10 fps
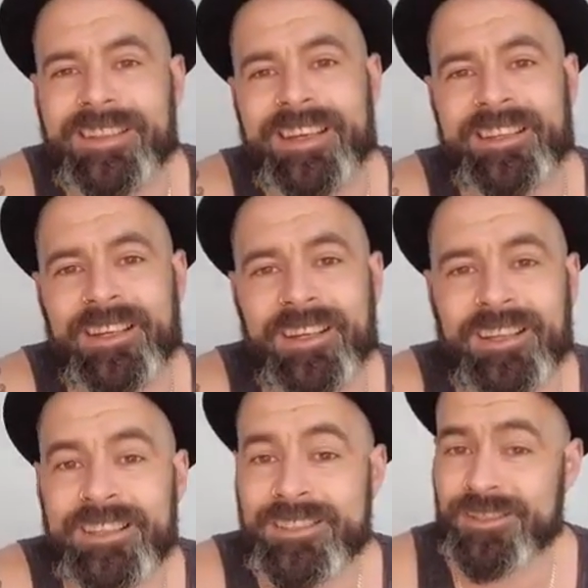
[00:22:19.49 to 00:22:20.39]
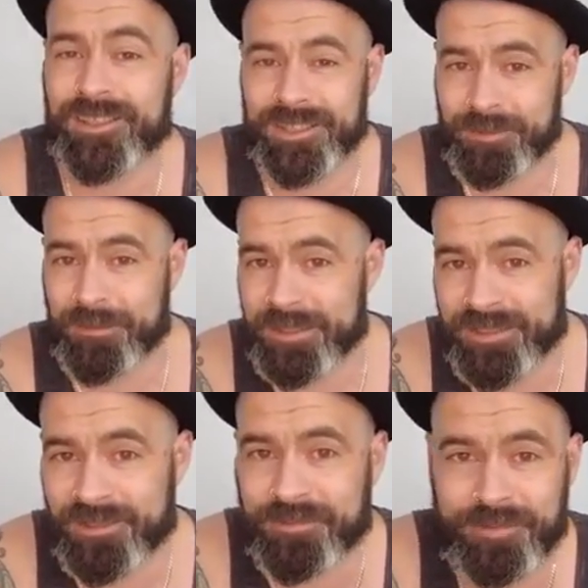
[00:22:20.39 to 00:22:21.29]
And it's not going to make me
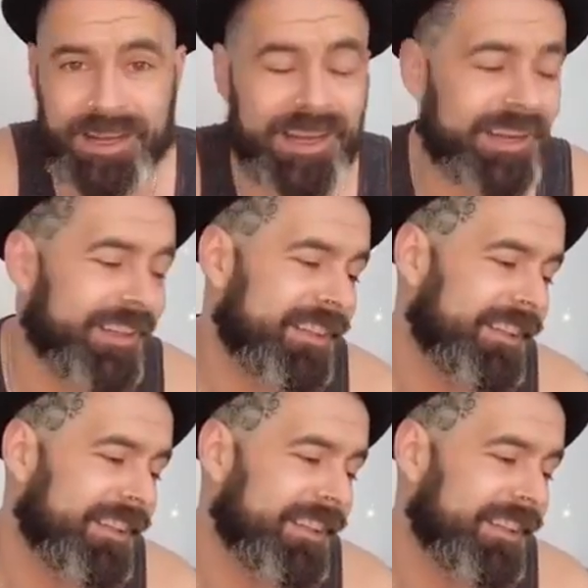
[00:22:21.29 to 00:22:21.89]
too fat,